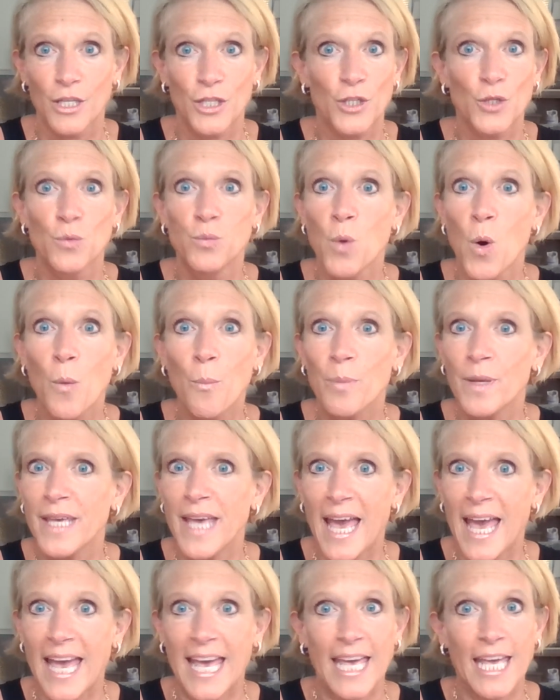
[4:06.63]
You won't
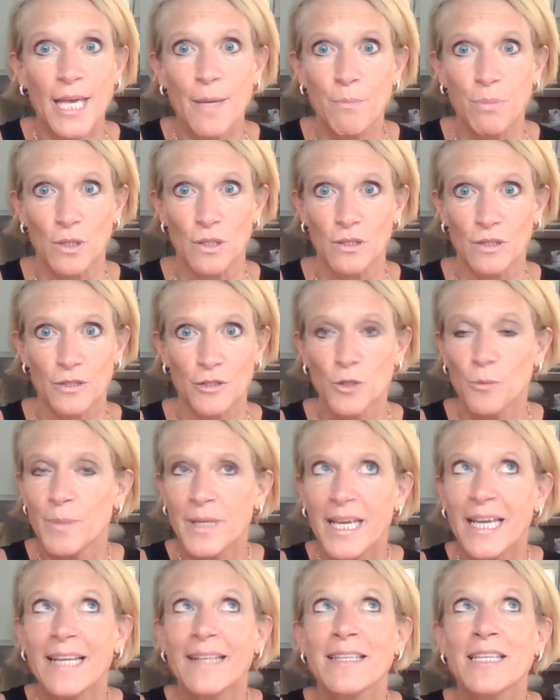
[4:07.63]
be able, you'll
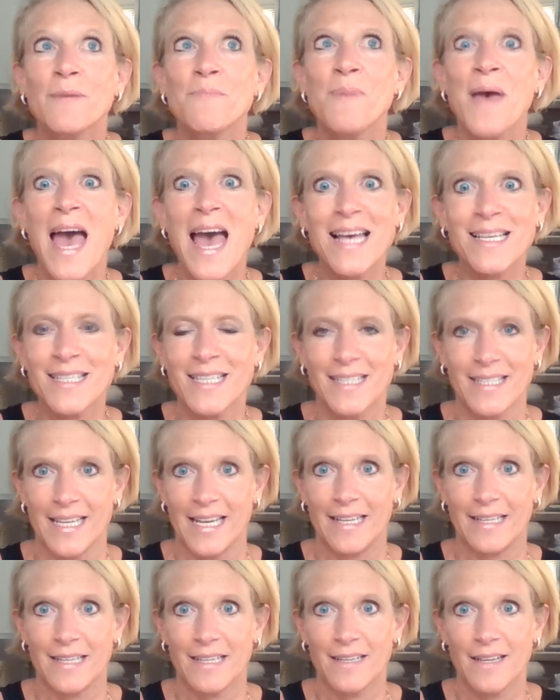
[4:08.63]
be
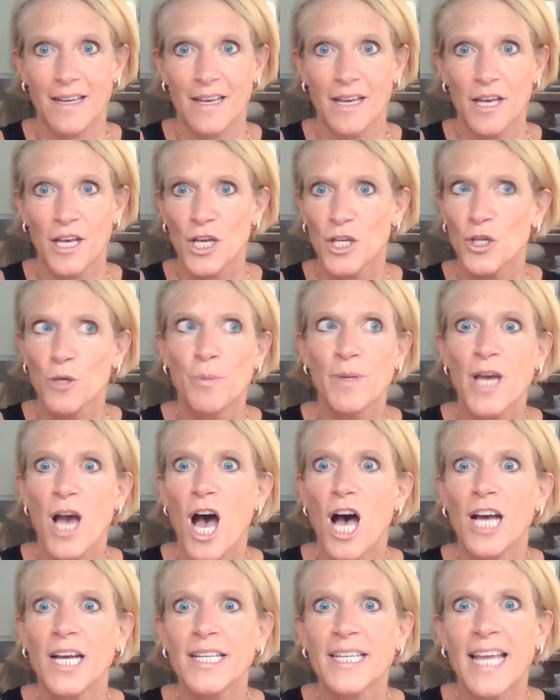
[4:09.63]
incapacitated. You'll be
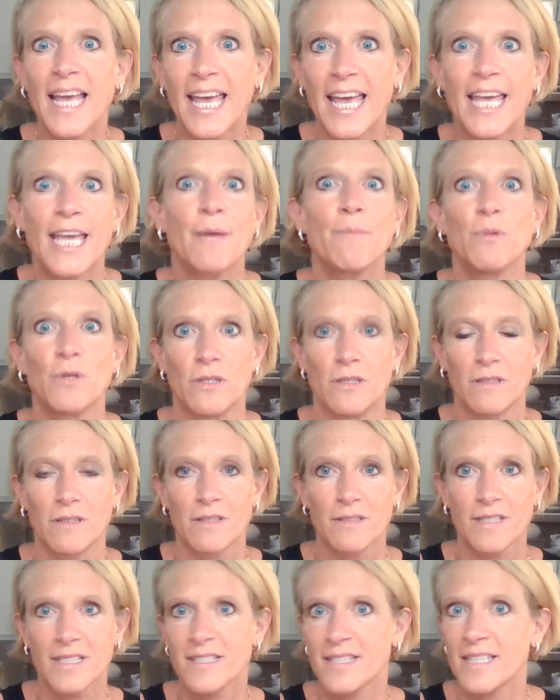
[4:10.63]
unable
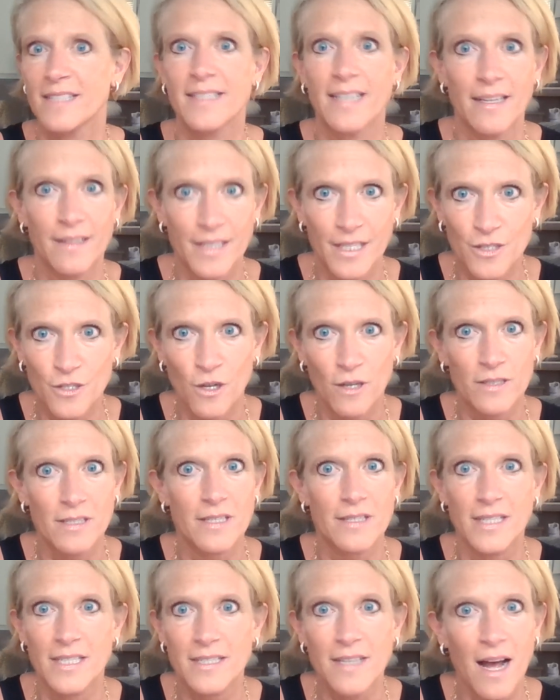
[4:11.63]
to sit down and talk
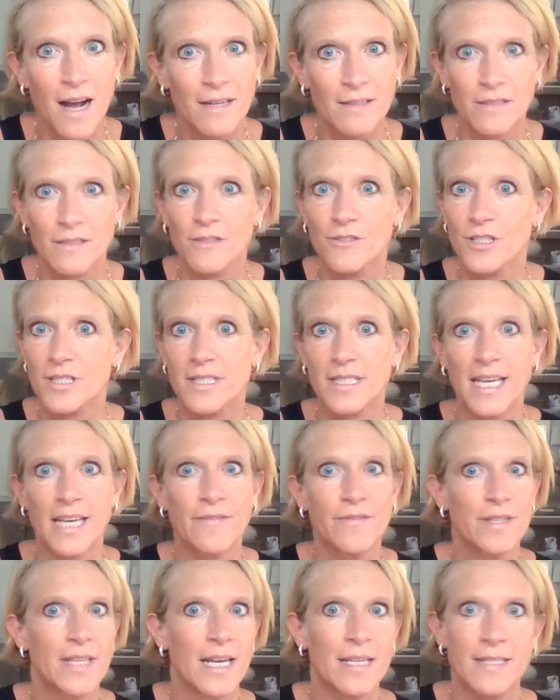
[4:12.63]
to the doctor who just
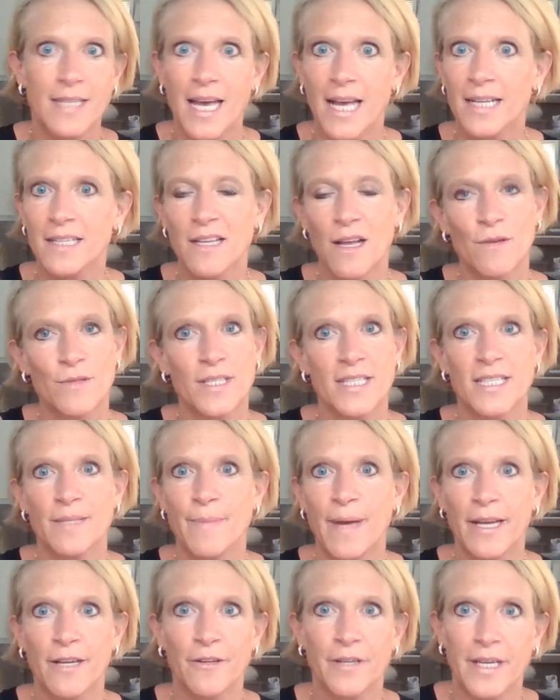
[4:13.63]
gave you that diagnosis
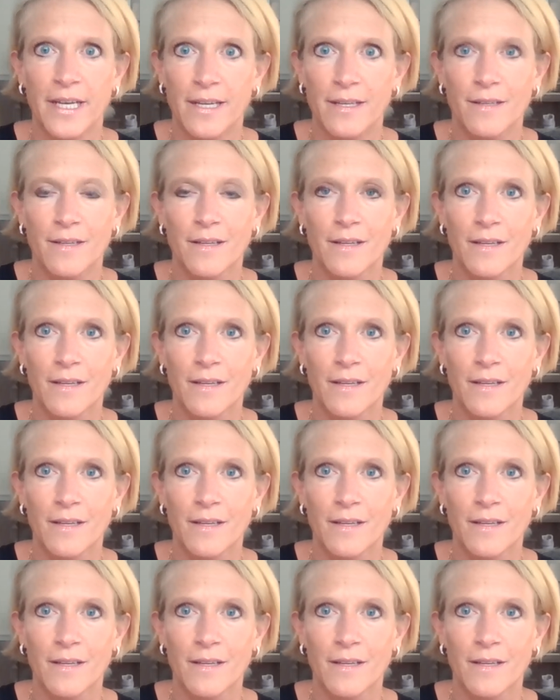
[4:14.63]
about your kid.